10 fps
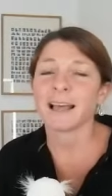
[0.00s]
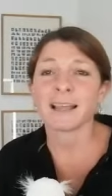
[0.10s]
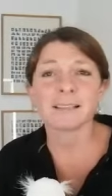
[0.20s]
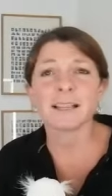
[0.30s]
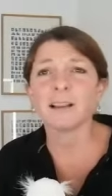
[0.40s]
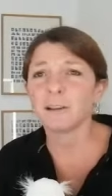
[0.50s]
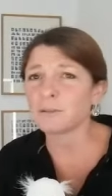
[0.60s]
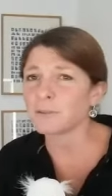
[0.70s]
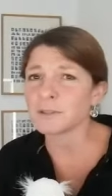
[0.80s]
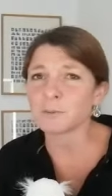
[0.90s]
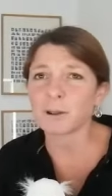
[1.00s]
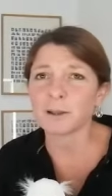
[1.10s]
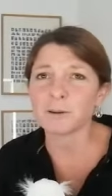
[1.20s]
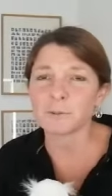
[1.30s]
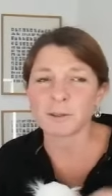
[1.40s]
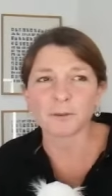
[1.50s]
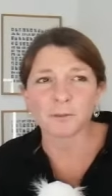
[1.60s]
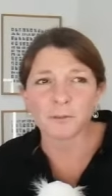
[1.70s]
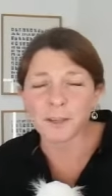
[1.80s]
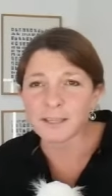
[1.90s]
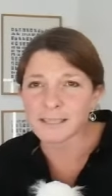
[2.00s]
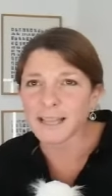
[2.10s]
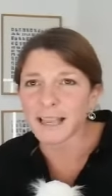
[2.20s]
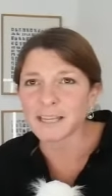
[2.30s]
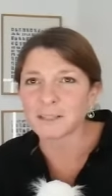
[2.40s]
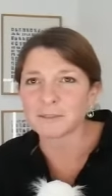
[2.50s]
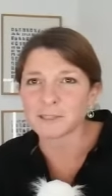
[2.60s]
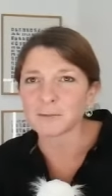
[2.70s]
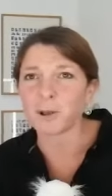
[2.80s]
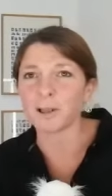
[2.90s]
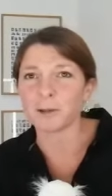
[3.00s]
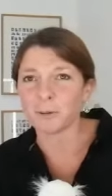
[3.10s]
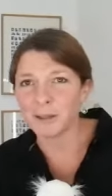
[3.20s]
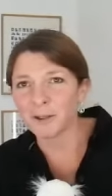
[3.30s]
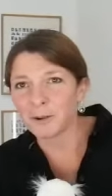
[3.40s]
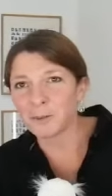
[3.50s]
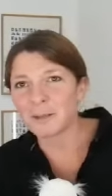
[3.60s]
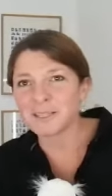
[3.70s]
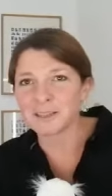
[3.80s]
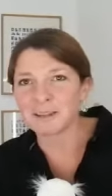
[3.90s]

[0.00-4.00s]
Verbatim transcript: and I love the swallows, but the first sight of a swallow coming to